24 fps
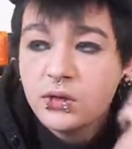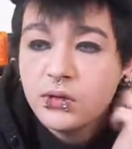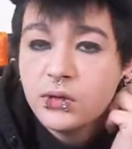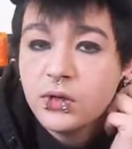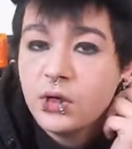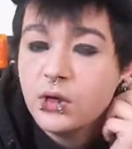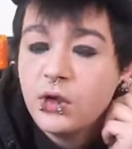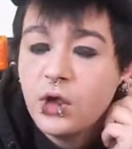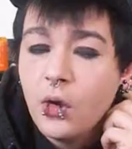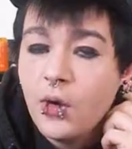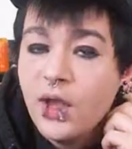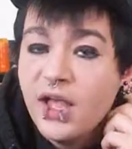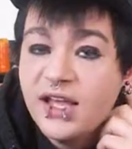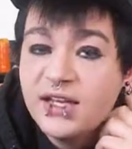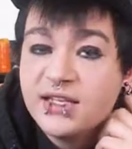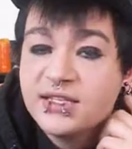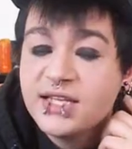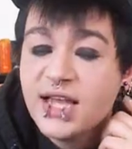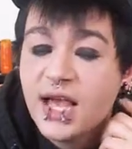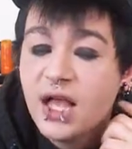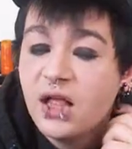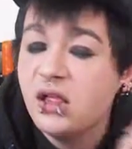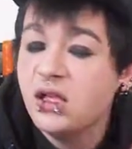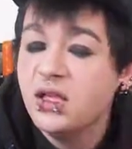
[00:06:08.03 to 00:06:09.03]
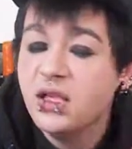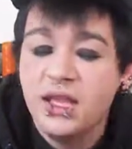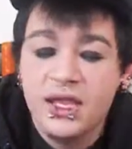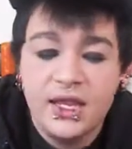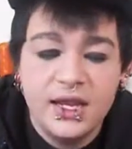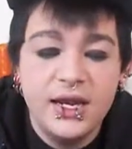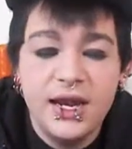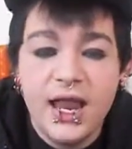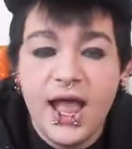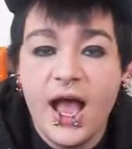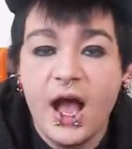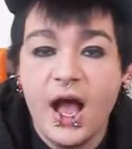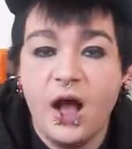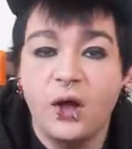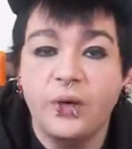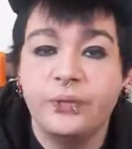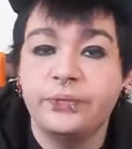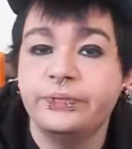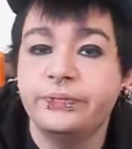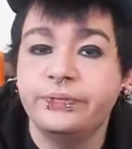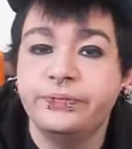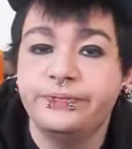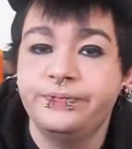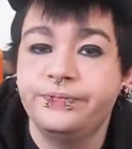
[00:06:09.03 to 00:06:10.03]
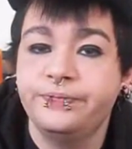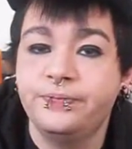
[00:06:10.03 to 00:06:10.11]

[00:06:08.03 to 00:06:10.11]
you know, go ahead and tell it, get it out.